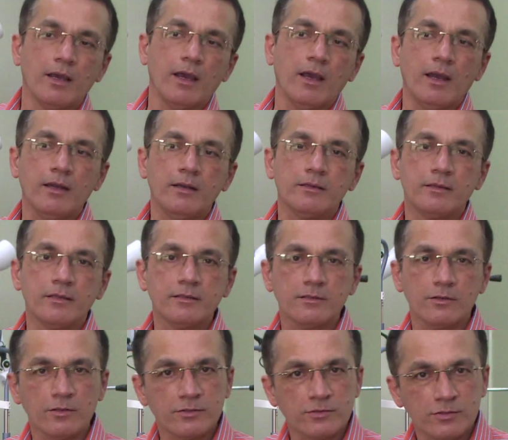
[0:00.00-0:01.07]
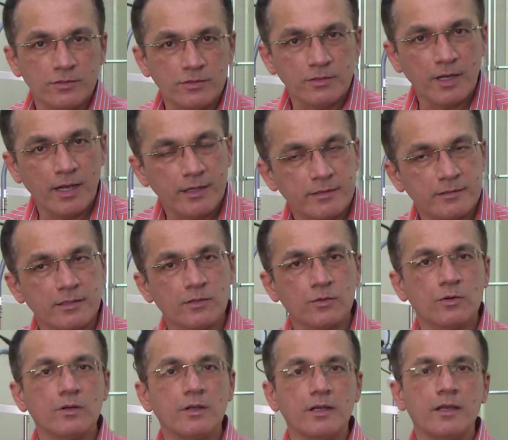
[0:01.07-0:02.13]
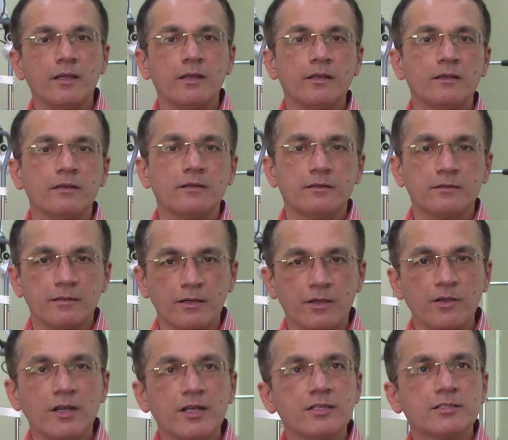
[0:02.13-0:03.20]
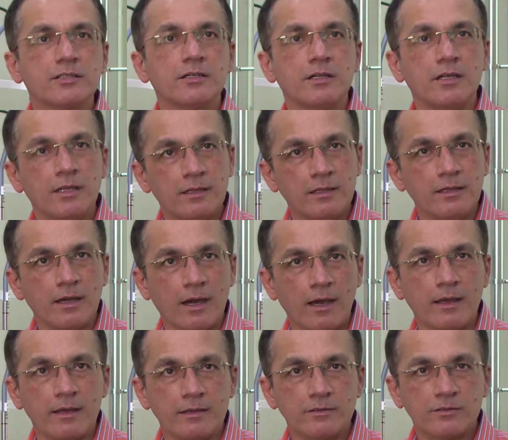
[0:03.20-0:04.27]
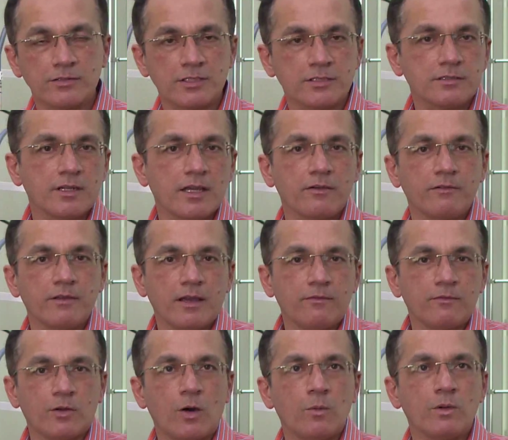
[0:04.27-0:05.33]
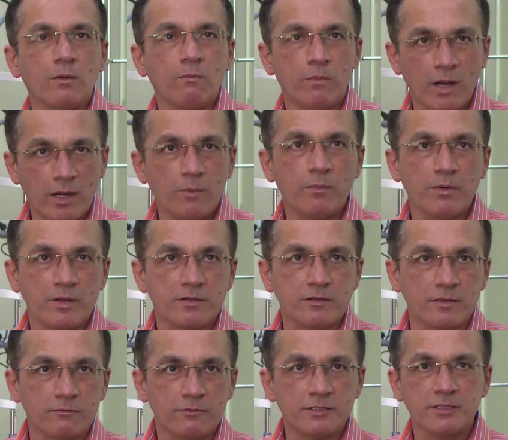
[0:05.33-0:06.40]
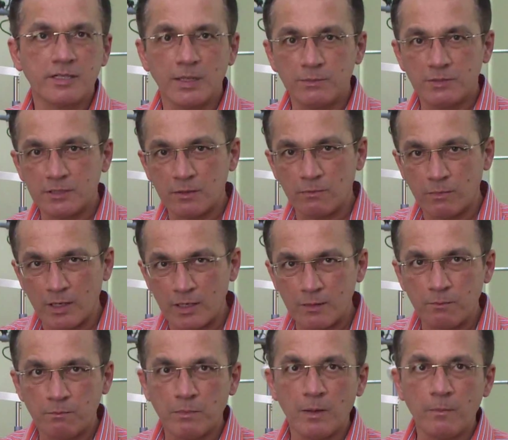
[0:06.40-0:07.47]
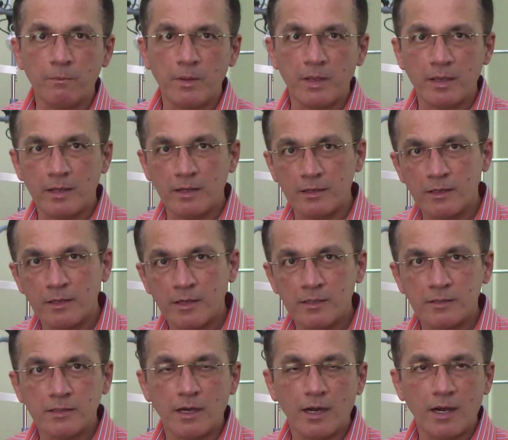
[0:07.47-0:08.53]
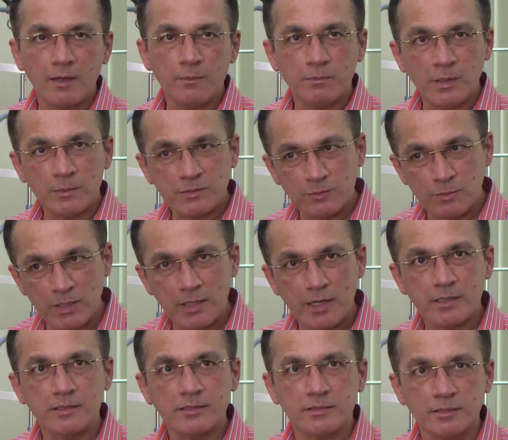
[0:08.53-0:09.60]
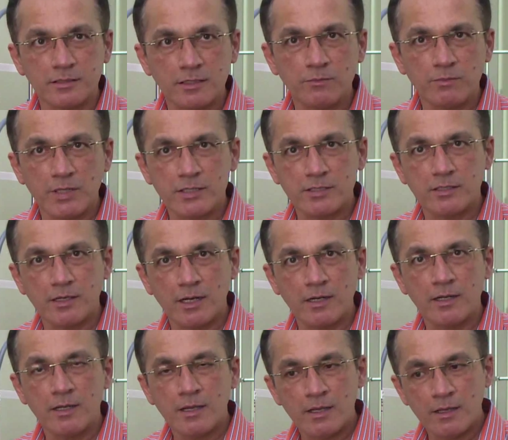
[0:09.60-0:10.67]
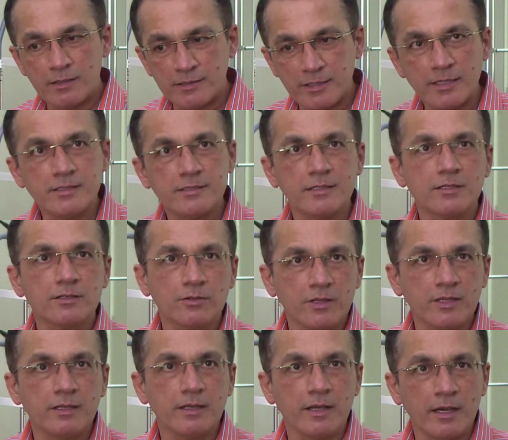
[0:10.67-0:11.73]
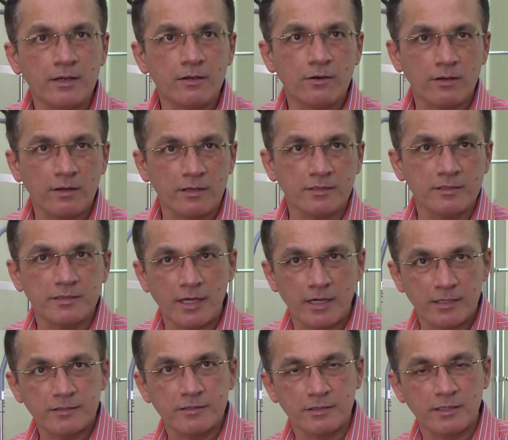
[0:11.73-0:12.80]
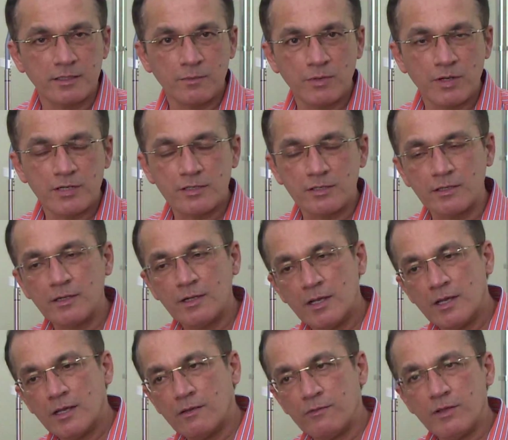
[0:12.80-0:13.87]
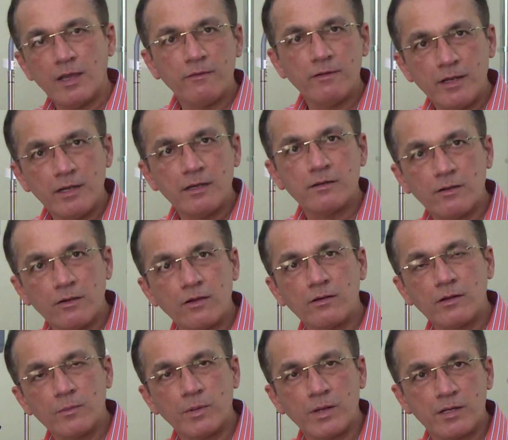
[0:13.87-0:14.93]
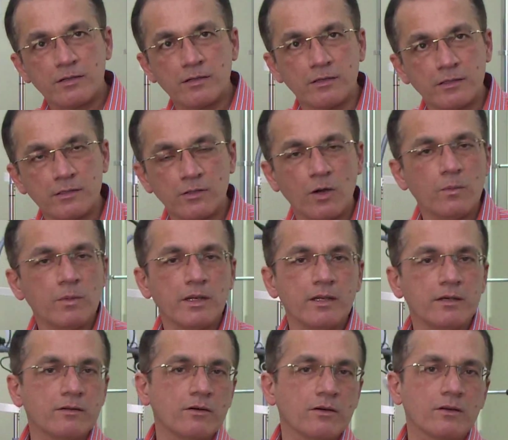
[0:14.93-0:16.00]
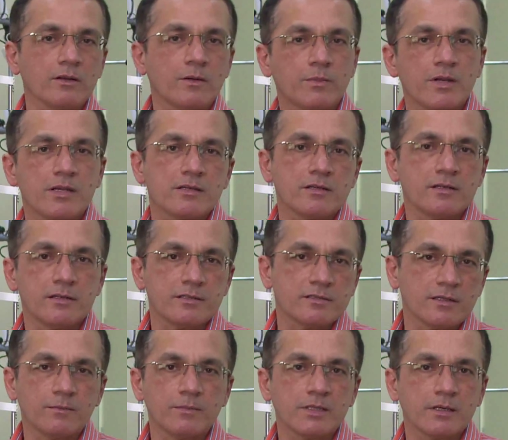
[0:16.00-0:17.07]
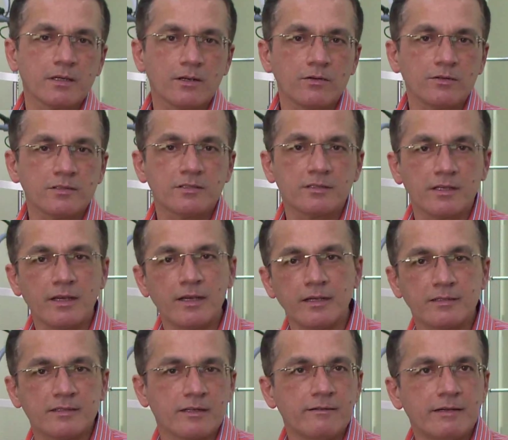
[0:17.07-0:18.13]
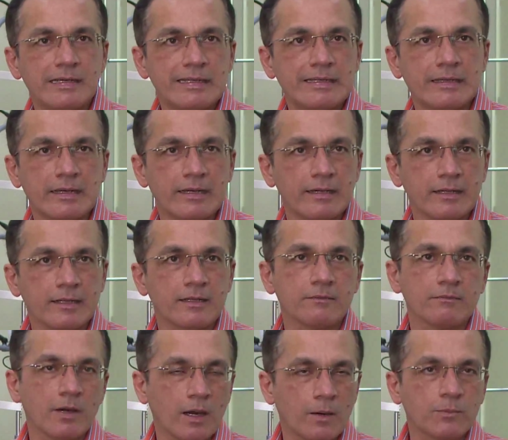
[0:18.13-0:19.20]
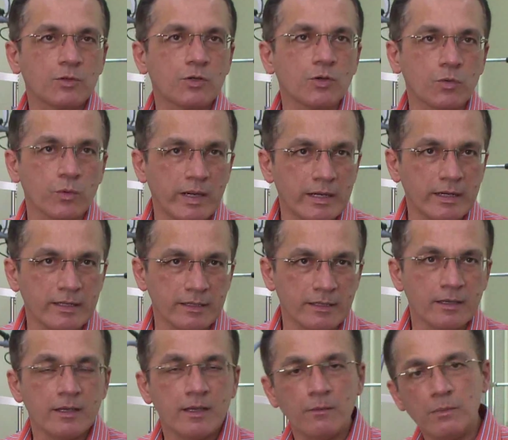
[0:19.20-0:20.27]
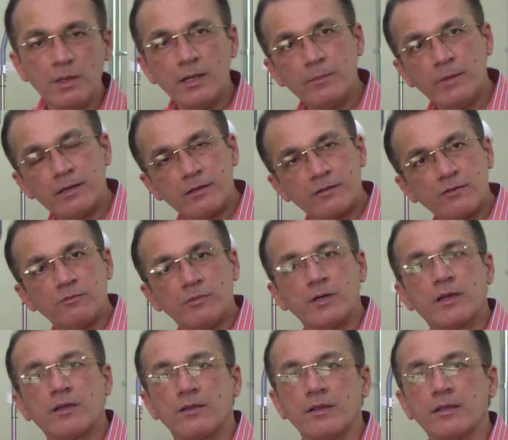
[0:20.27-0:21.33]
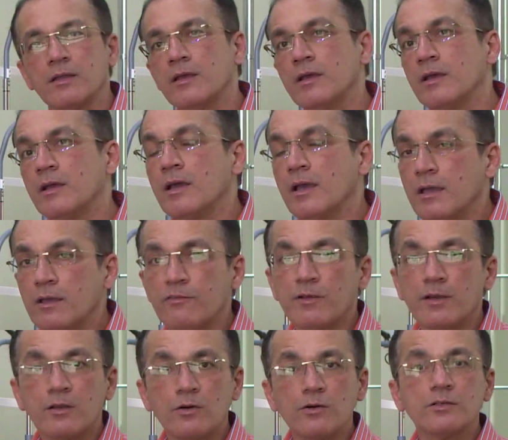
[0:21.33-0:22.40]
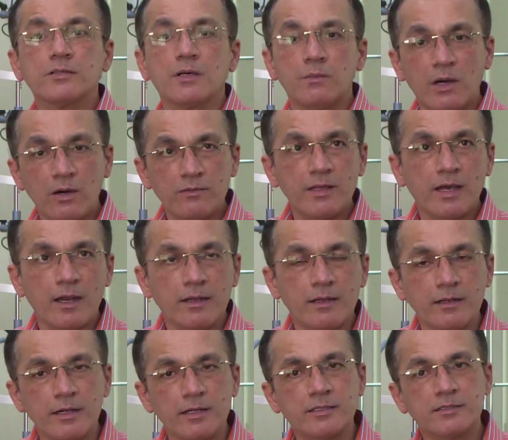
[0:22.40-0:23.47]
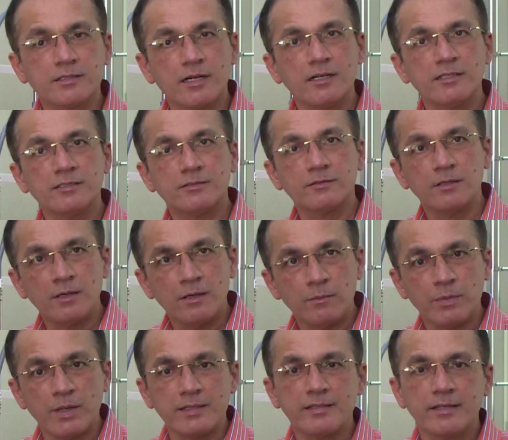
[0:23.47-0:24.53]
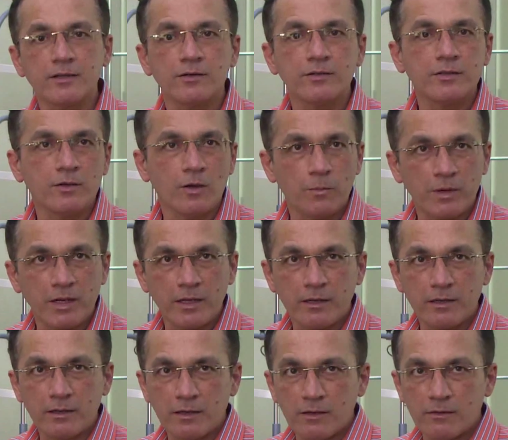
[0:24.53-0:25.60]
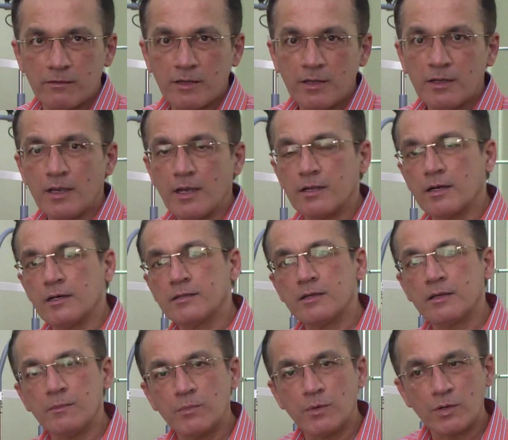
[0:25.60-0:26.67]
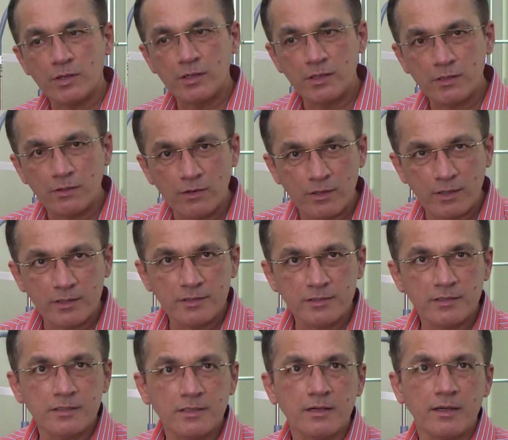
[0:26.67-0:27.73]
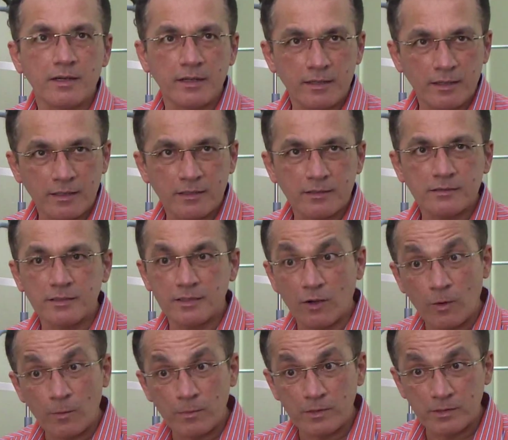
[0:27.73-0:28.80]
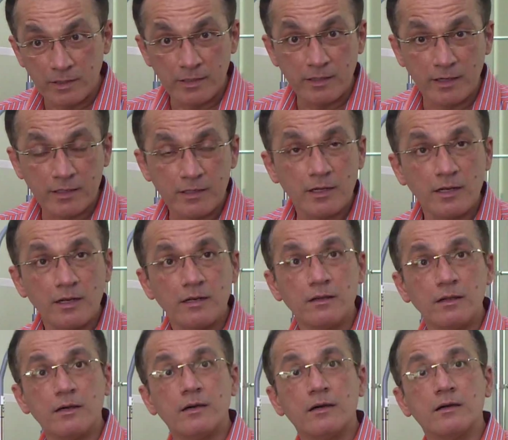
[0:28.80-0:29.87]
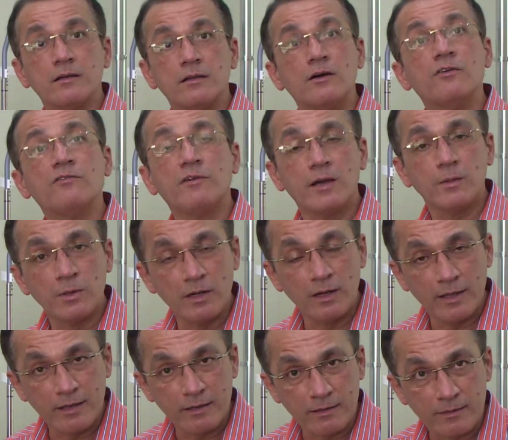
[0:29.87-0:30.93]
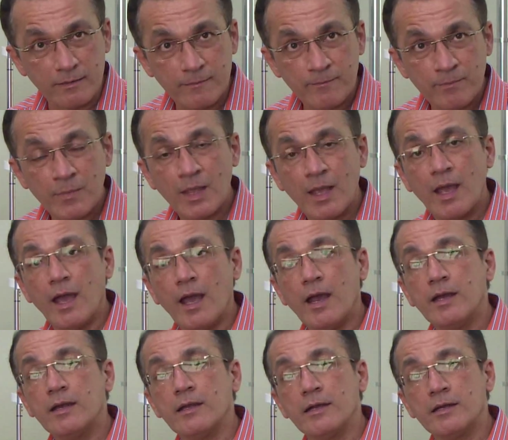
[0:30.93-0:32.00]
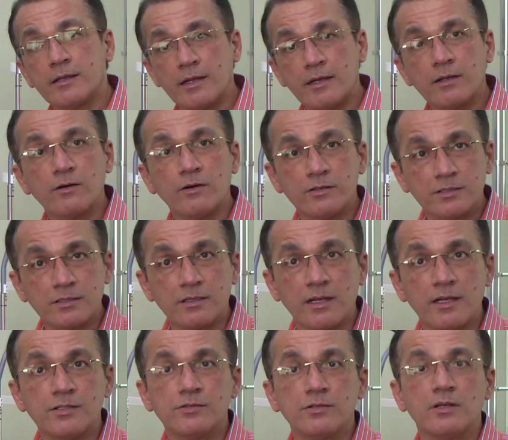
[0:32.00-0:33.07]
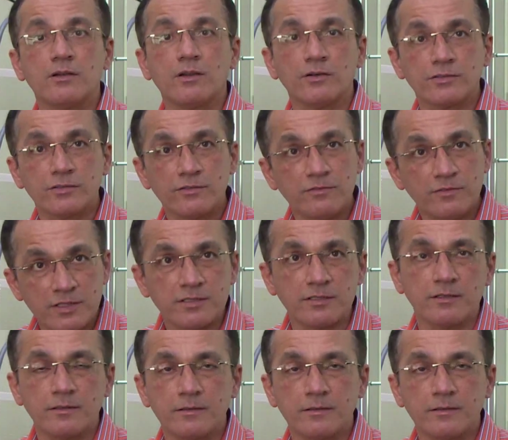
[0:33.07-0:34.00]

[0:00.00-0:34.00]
And this also has a role in circulation in the eye. So just like we have normal blood pressure, which keeps the blood pumping and the heart pumps blood at a certain pressure and sends it to the end organs at a certain pressure, we have an intraocular pressure. The normal intraocular pressure is something around 17, 18, up to 20 millimeters of mercury. If it goes above that, it starts pressing on the optic nerve and other important organs in the retina, the retinal nerve fiber layer, and it can cause gradual loss of vision.